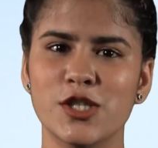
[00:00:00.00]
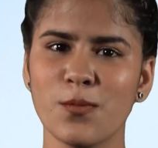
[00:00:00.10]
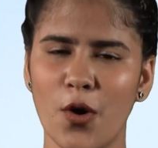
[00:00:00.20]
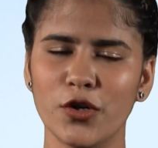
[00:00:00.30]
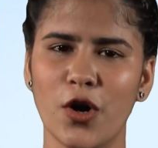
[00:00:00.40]
it's
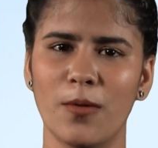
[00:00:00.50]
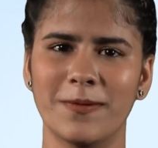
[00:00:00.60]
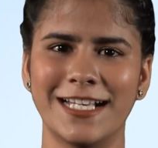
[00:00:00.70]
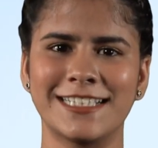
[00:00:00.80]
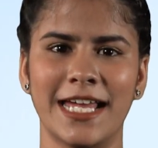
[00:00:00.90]
more
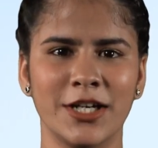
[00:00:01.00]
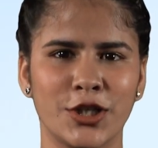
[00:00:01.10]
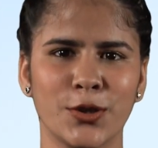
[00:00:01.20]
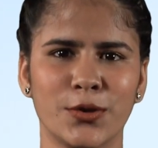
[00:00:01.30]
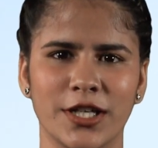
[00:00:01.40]
complex and
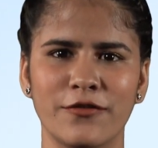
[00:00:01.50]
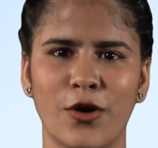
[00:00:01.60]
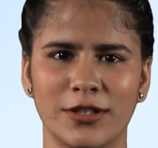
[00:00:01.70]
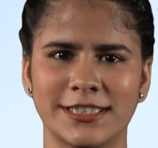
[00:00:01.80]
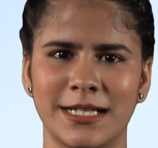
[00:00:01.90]

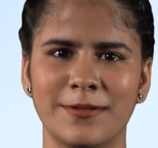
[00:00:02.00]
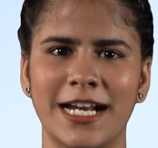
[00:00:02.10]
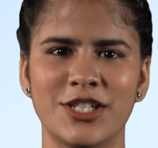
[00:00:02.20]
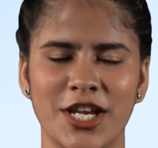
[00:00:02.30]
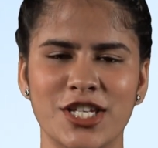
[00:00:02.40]
intuitive concept
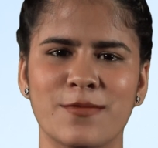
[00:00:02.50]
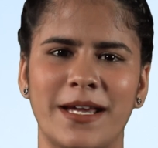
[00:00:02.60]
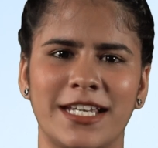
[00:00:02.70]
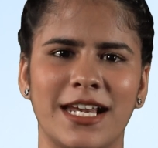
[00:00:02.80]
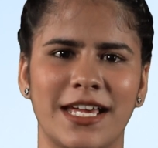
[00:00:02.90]
that changed many